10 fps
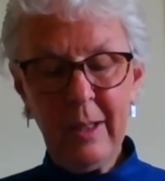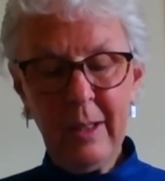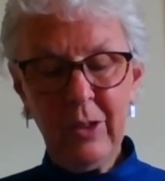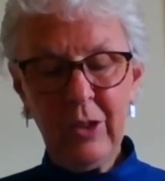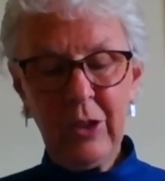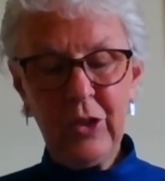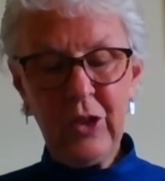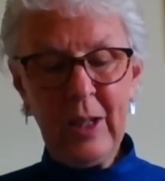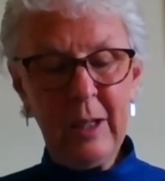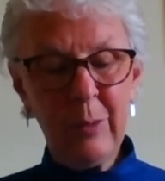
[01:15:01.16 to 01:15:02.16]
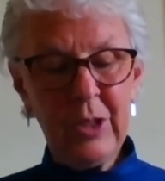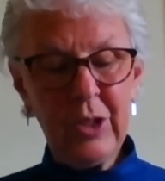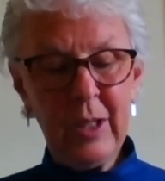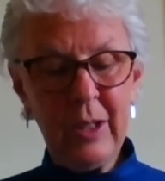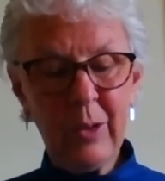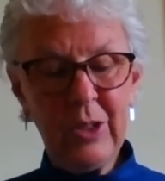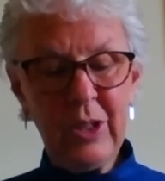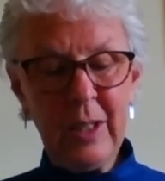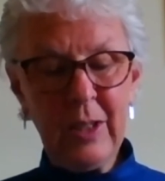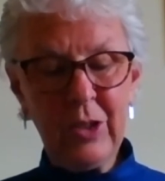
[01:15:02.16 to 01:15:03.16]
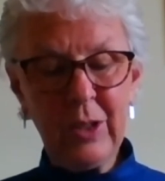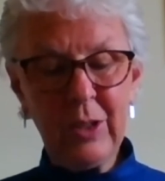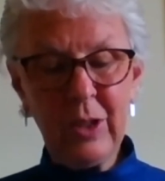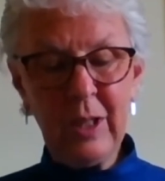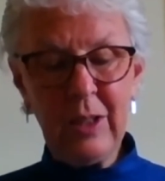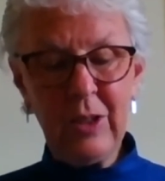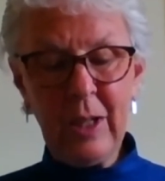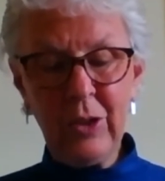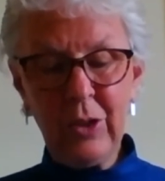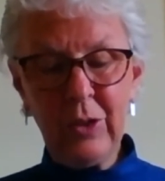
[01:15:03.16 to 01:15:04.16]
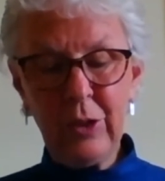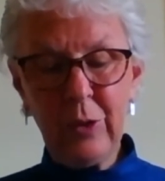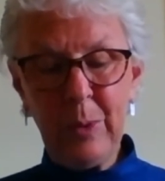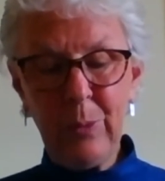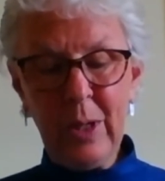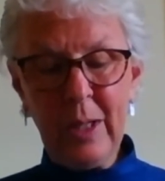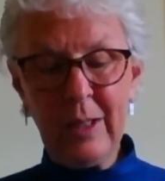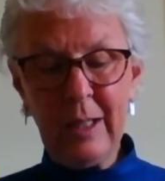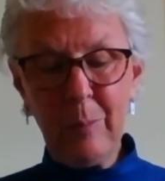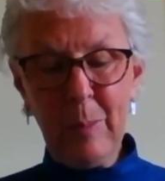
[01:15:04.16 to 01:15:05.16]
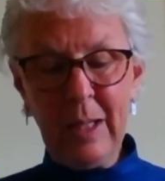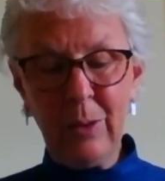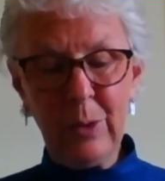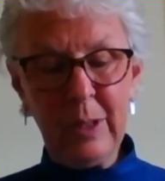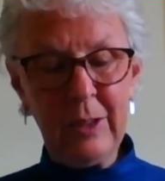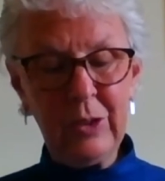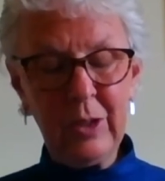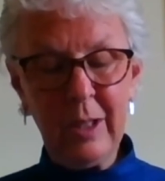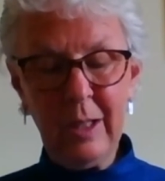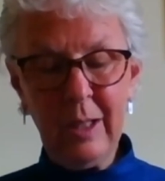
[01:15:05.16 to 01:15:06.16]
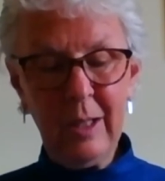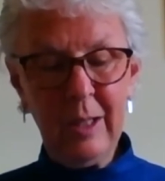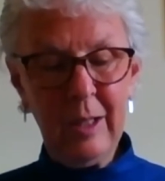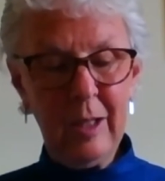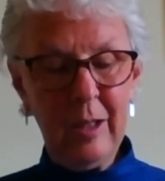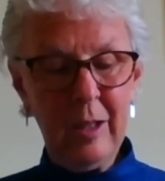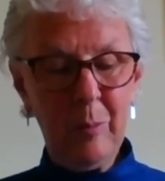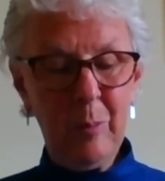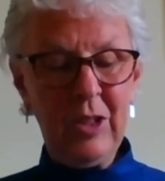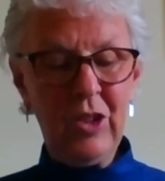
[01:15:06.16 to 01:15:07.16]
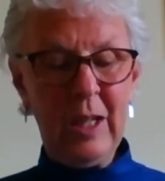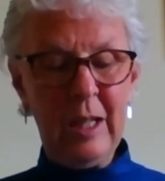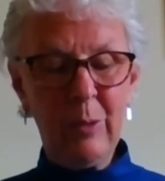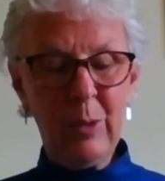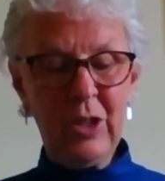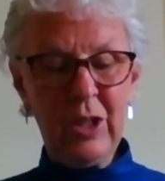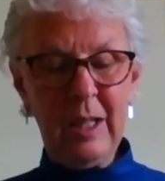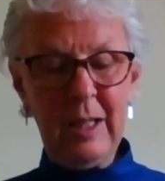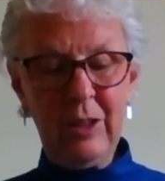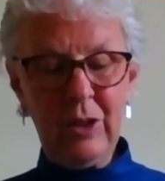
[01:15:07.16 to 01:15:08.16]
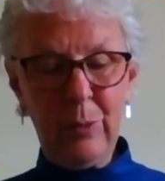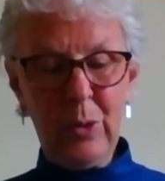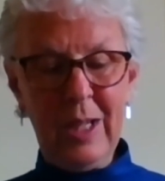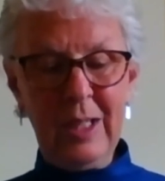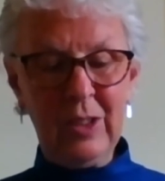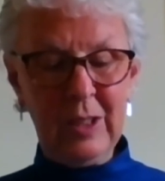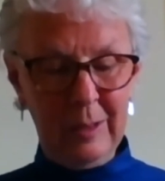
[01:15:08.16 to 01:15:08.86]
just gently return your attention to the intentions of befriending and mindfulness by gently returning to the phrases.